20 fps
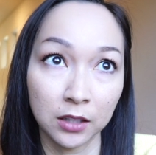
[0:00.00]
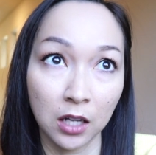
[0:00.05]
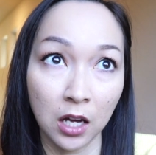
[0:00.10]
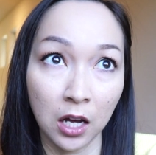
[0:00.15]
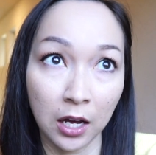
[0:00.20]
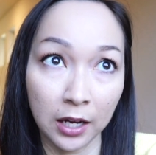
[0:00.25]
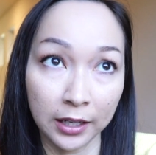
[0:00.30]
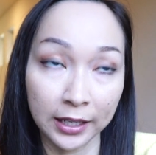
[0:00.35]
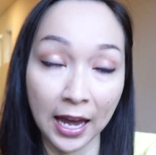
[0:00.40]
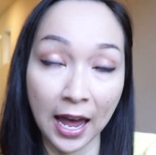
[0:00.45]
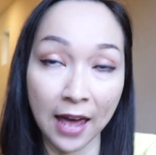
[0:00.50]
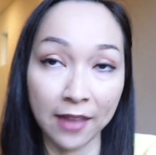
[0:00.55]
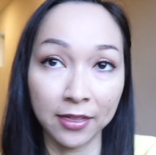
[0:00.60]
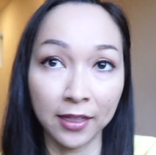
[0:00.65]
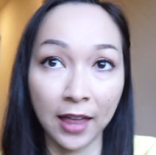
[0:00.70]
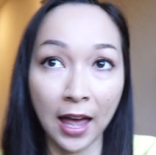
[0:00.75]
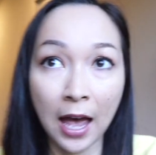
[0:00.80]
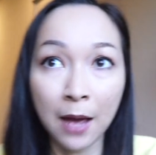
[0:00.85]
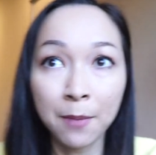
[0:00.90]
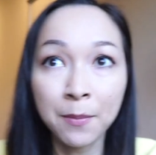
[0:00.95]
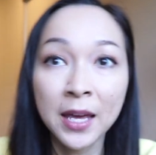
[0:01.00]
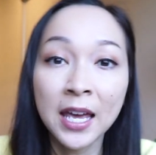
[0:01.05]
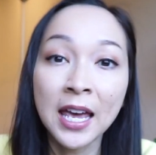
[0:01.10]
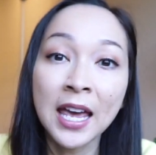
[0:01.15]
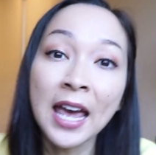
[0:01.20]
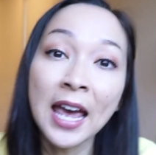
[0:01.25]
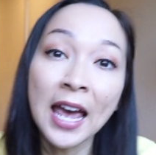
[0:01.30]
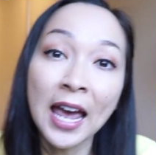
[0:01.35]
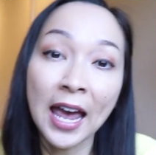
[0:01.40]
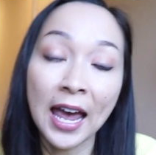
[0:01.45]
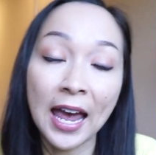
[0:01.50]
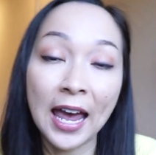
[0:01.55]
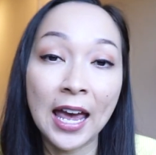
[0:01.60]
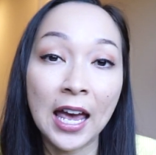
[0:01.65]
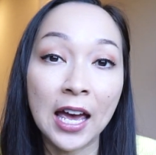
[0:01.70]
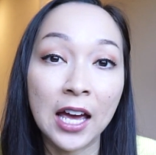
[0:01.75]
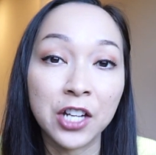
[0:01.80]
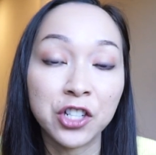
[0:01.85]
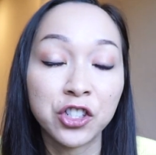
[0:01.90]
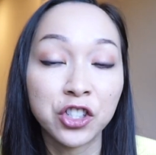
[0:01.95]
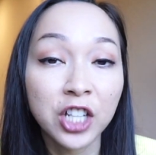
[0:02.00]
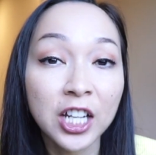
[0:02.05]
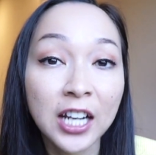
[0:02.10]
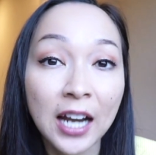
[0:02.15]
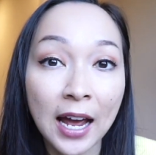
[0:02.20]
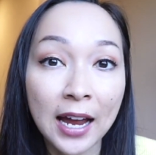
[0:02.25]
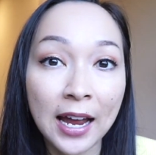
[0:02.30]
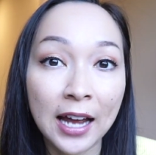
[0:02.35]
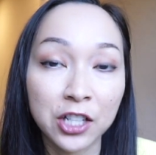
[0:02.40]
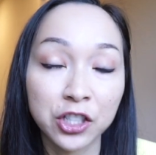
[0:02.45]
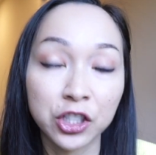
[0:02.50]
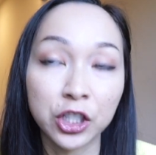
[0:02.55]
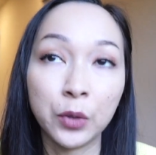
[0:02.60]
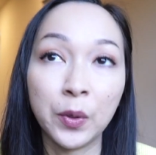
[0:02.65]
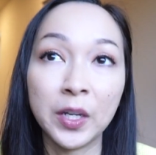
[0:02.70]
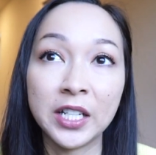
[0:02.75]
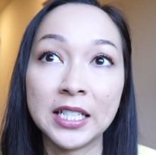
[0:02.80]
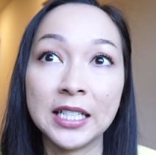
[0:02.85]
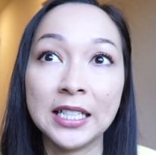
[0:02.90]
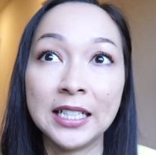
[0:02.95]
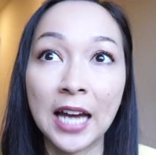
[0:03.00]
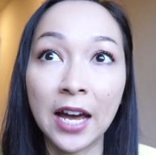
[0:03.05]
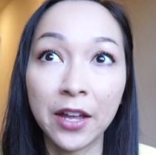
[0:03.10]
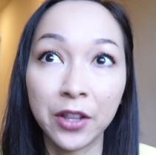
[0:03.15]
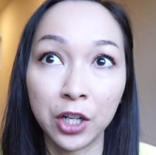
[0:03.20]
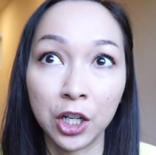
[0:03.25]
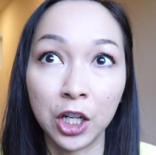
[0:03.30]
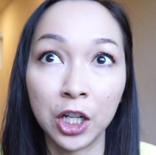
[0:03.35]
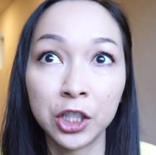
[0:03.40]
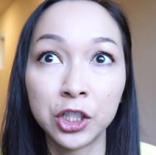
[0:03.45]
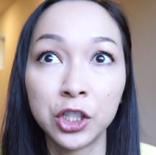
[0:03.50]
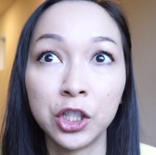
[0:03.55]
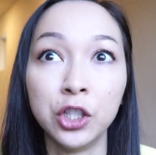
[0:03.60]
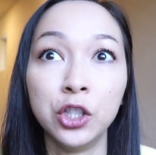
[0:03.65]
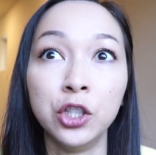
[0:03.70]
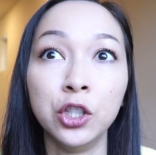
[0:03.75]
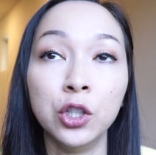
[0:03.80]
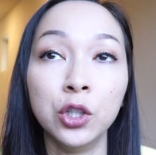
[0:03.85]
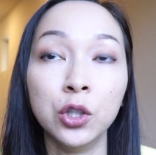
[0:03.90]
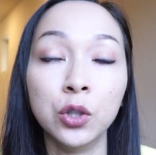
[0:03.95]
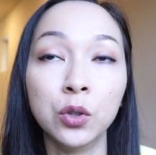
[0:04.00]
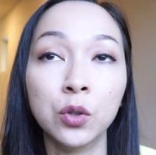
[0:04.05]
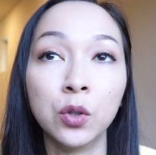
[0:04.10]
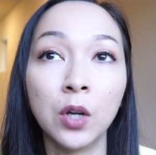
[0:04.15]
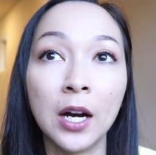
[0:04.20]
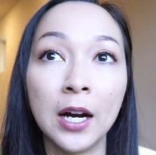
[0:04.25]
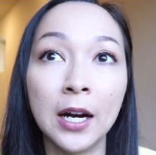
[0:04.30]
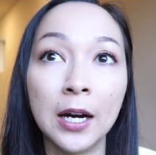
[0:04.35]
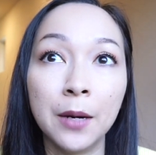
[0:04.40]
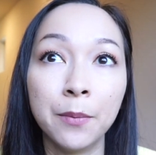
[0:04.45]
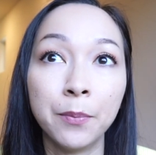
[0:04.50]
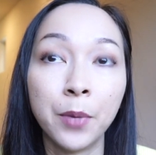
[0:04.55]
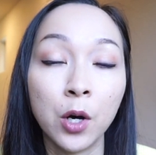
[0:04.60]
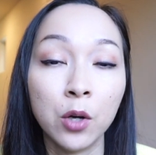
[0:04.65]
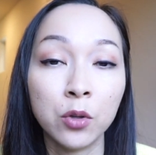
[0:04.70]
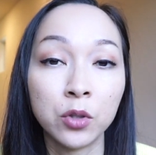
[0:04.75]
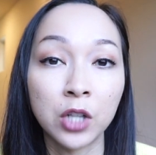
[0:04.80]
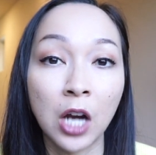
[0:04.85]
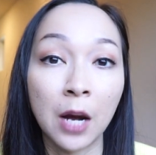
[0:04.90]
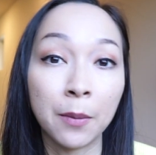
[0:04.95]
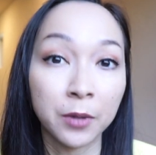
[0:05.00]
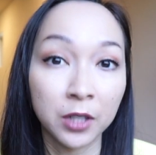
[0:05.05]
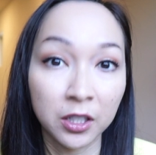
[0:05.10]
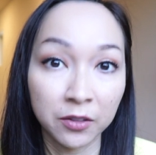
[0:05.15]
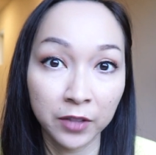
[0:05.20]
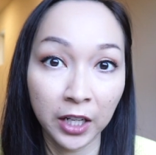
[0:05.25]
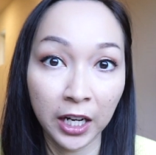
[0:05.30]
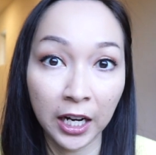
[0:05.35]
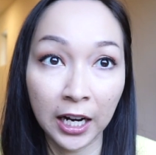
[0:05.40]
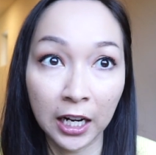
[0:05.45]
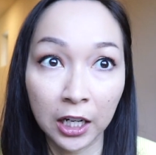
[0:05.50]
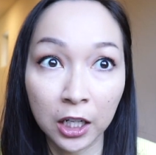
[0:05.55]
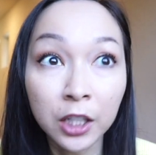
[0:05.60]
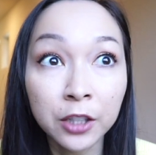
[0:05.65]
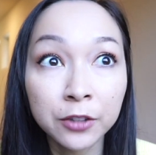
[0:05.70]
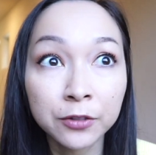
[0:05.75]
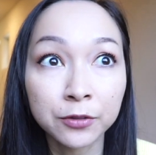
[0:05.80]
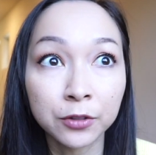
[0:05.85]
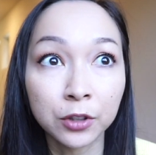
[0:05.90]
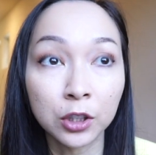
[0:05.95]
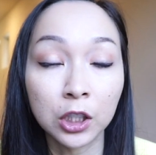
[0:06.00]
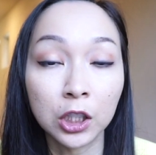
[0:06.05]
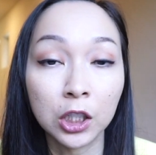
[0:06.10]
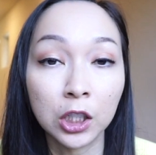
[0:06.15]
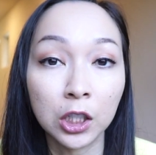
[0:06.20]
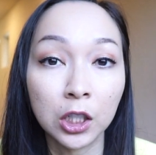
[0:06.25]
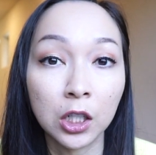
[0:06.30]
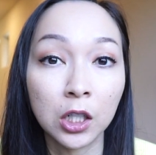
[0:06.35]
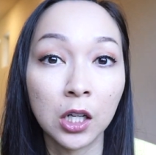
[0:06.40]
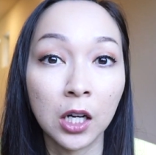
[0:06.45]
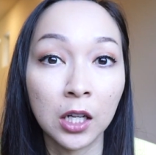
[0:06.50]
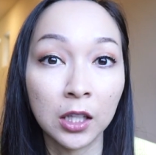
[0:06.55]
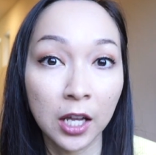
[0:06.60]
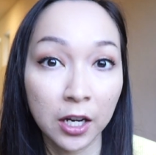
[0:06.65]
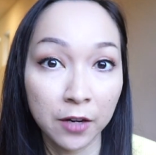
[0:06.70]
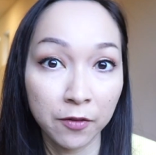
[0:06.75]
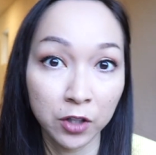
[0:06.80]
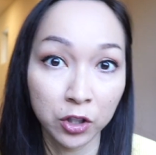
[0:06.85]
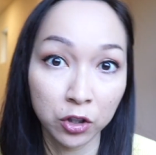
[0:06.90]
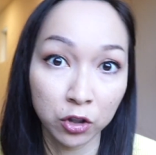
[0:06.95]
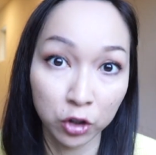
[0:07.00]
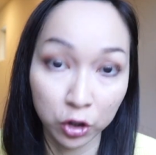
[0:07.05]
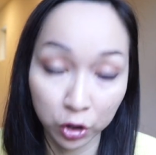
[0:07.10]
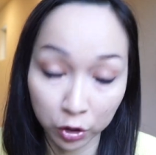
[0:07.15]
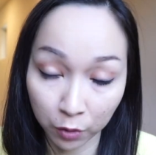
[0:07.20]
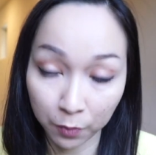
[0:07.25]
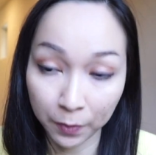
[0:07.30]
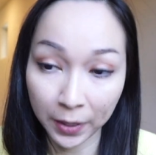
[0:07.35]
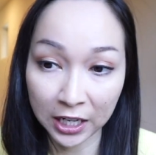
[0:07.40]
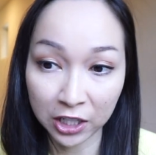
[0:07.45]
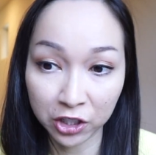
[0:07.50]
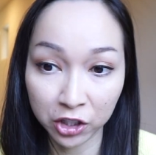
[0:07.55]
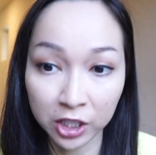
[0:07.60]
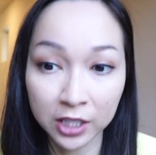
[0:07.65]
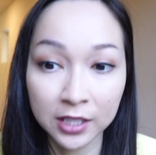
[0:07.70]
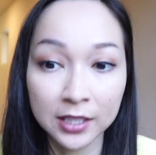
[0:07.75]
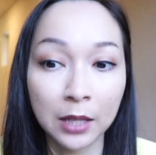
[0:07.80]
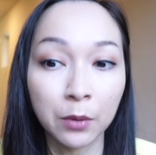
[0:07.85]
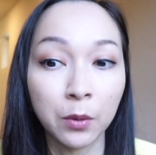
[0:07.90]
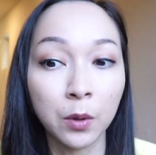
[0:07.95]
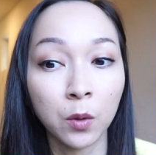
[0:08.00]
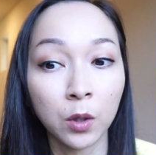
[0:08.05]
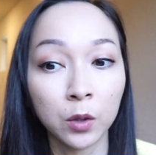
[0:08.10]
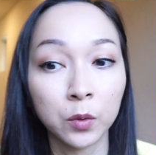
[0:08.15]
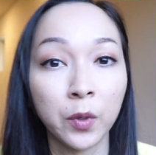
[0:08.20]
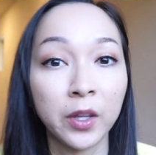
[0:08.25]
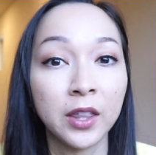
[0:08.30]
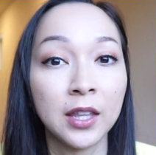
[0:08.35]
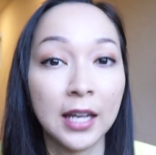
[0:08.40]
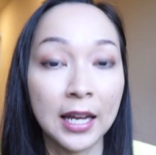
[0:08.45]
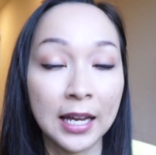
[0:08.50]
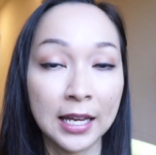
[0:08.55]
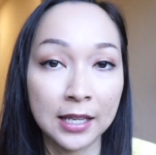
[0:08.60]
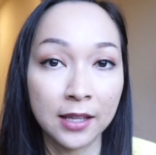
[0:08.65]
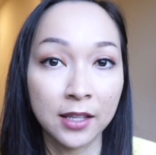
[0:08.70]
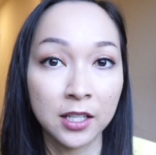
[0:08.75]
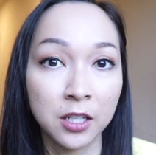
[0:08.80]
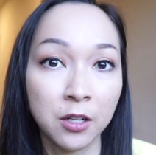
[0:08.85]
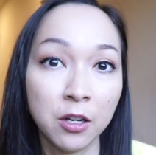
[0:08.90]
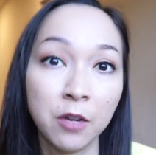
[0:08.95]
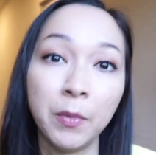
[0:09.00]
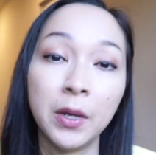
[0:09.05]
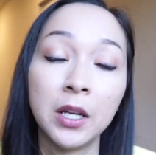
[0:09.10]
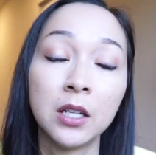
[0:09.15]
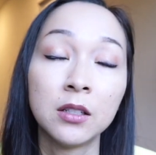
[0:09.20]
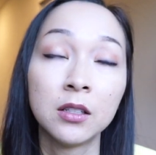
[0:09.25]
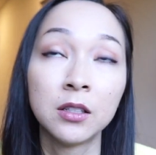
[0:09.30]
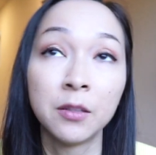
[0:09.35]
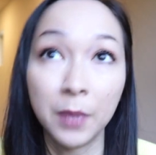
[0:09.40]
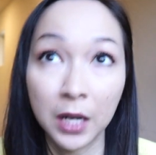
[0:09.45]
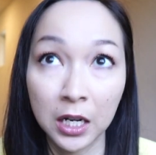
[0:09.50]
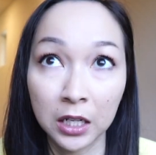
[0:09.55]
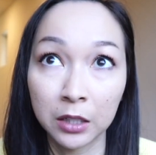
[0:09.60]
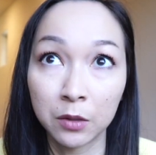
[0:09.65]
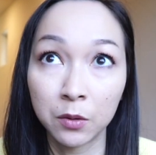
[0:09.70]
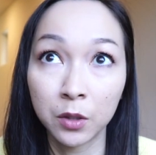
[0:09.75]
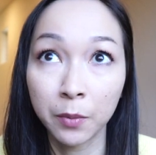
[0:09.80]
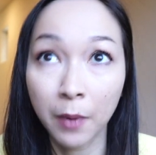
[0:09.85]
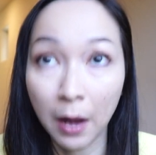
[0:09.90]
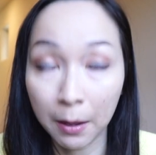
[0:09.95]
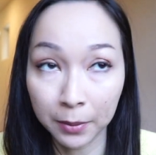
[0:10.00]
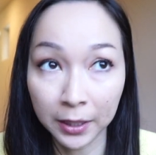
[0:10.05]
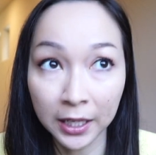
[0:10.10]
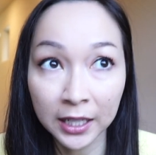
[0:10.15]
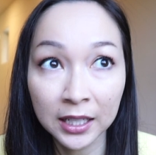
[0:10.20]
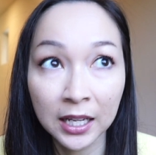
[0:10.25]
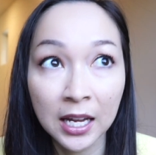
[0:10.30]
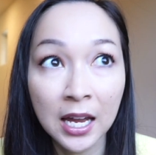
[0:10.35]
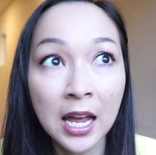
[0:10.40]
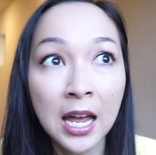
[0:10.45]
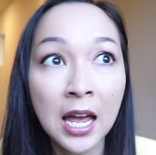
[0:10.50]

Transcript: uh, cath lab, and she and I actually went together to do um, post-operative care for a lot of the surgical patients that we worked with in the Dominican Republic.